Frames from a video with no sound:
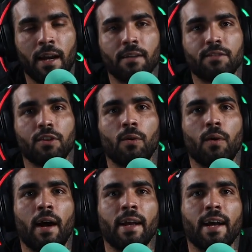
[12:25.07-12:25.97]
So
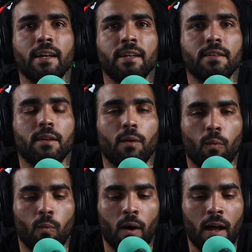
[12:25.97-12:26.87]
I kind of,
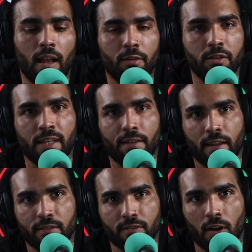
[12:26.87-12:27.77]
while I was at
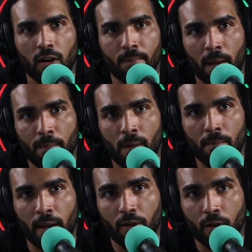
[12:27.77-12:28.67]
that startup, I met
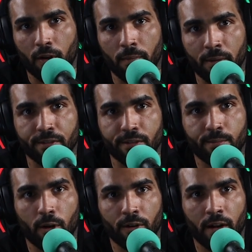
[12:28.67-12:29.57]
my current business
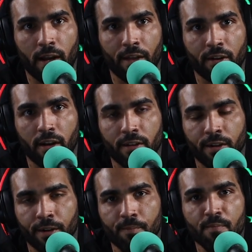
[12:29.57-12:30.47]
partner, Heather
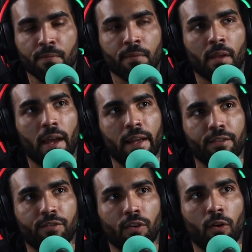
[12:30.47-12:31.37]
Cutler. And
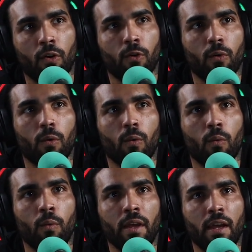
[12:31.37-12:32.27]
so
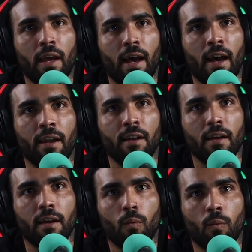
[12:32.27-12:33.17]
we had
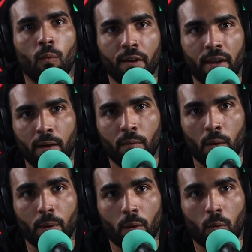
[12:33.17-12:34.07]
one day while
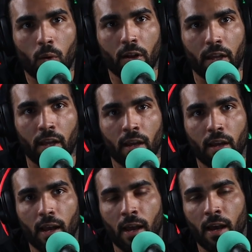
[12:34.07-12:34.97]
we were working
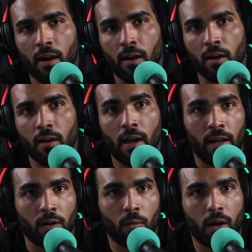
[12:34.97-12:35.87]
at
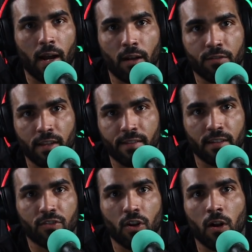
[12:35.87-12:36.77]
our warehouse at
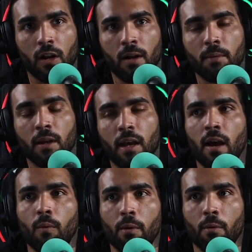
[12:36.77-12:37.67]
that startup,
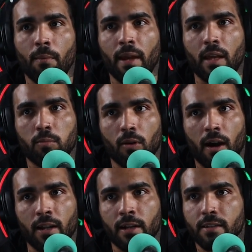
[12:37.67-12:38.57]
we were making
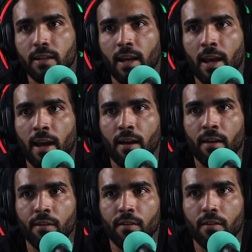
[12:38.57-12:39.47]
product.
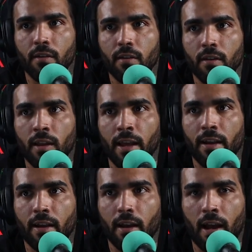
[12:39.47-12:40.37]
And
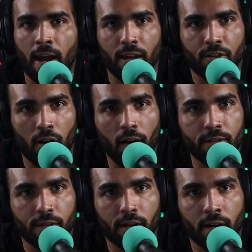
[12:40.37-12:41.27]
like I had talked
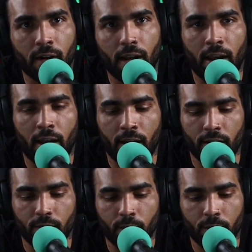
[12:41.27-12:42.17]
to her
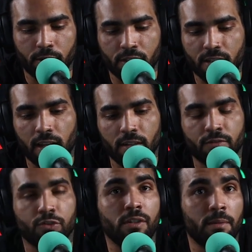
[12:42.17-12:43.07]
and we were just kind of
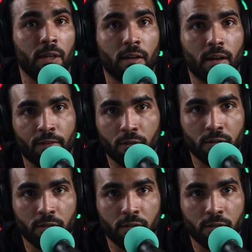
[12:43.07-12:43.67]
dreaming. I've always